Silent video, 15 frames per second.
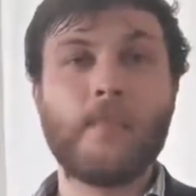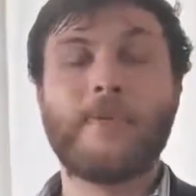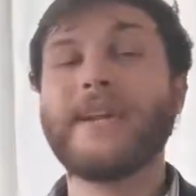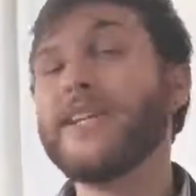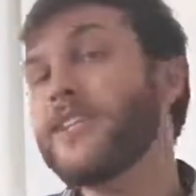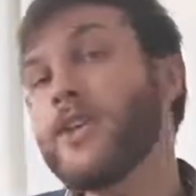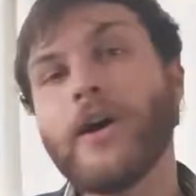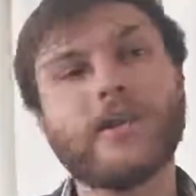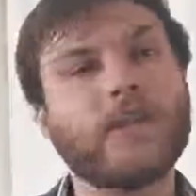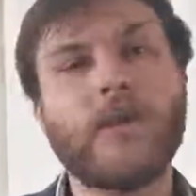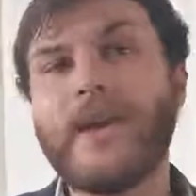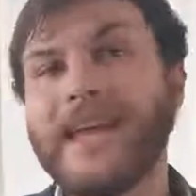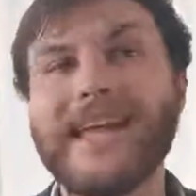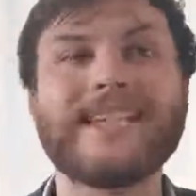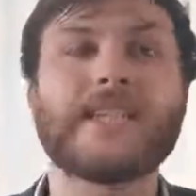But he's not
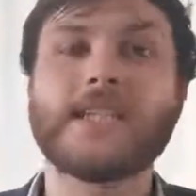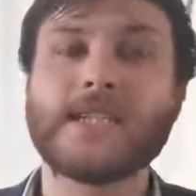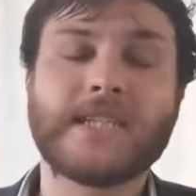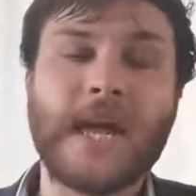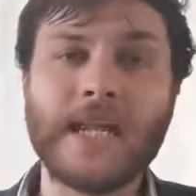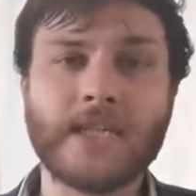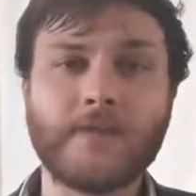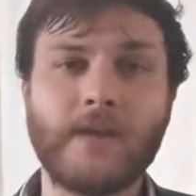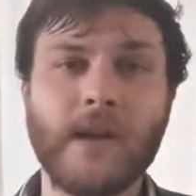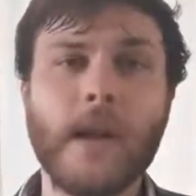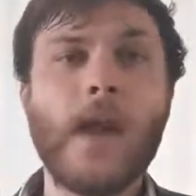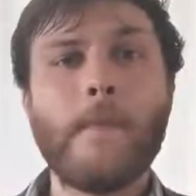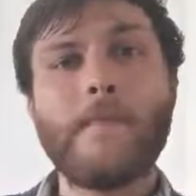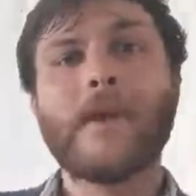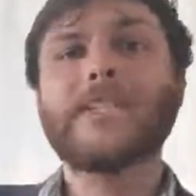doing it
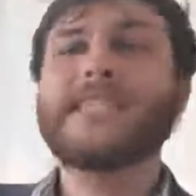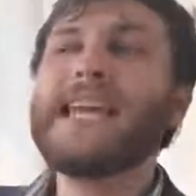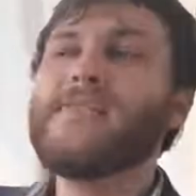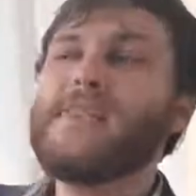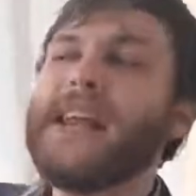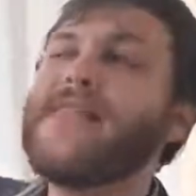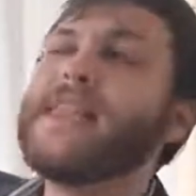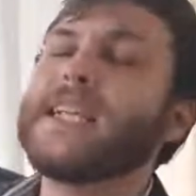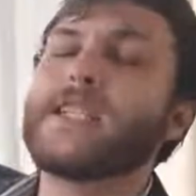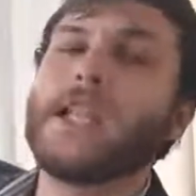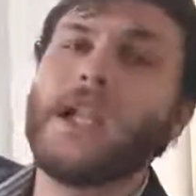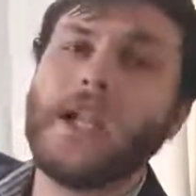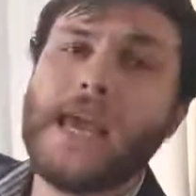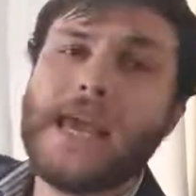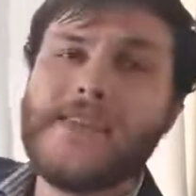successfully because even in this
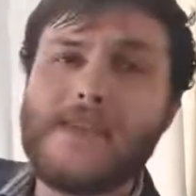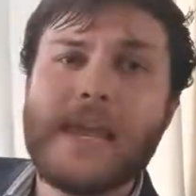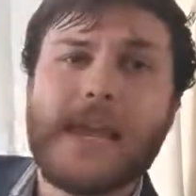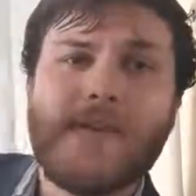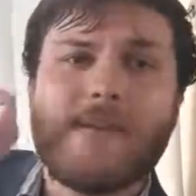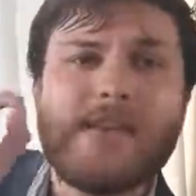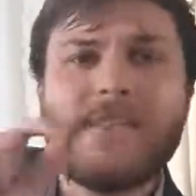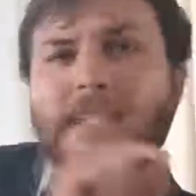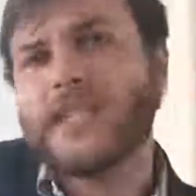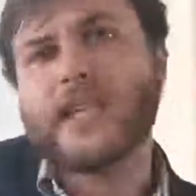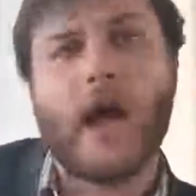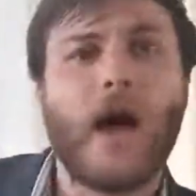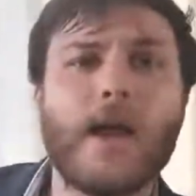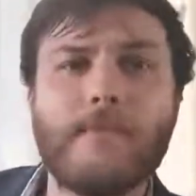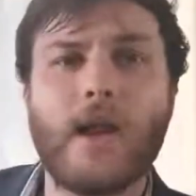even in this
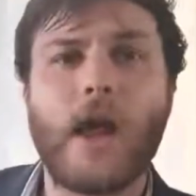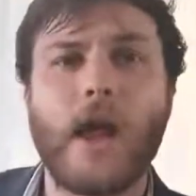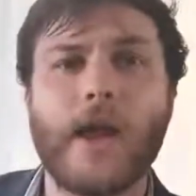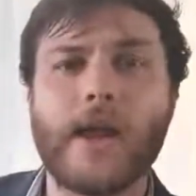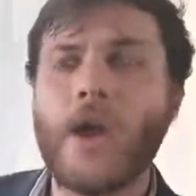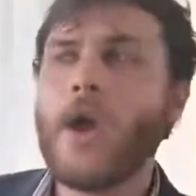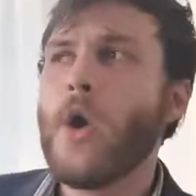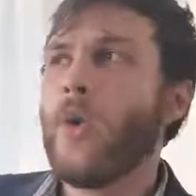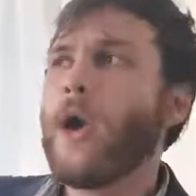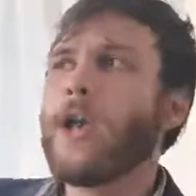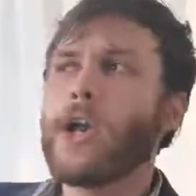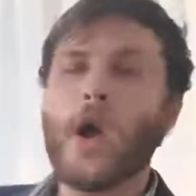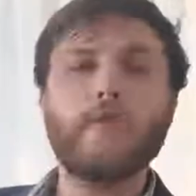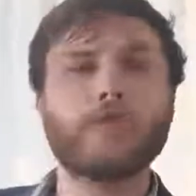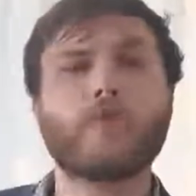timeline
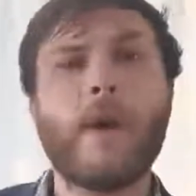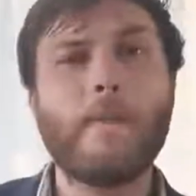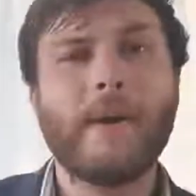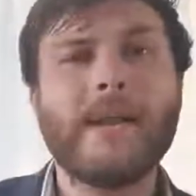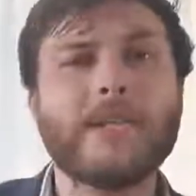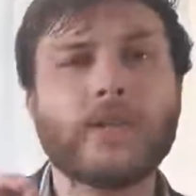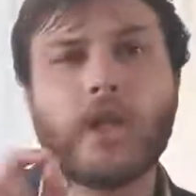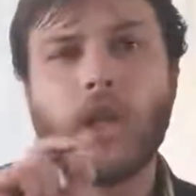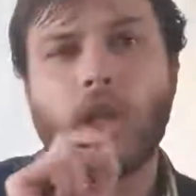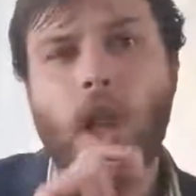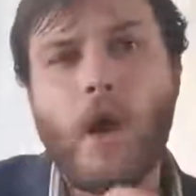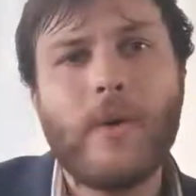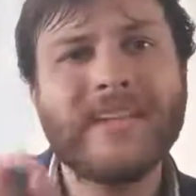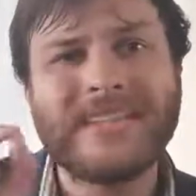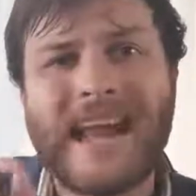where Coach Red Pill is the
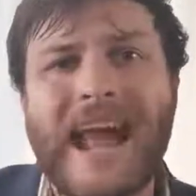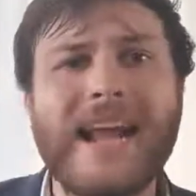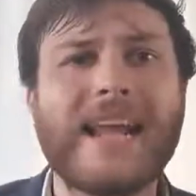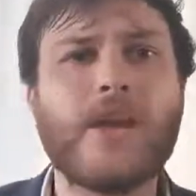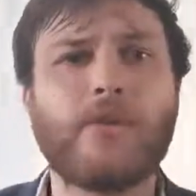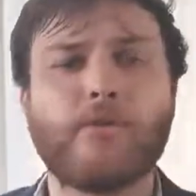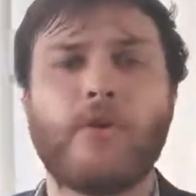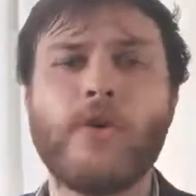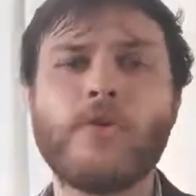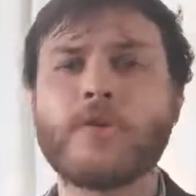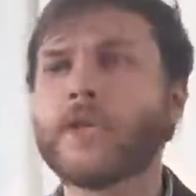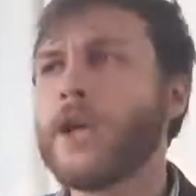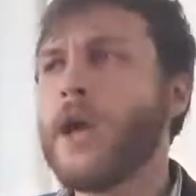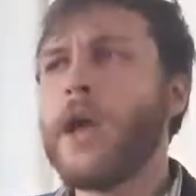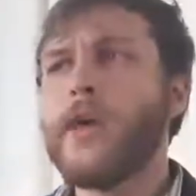lowest hanging
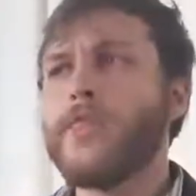fruit,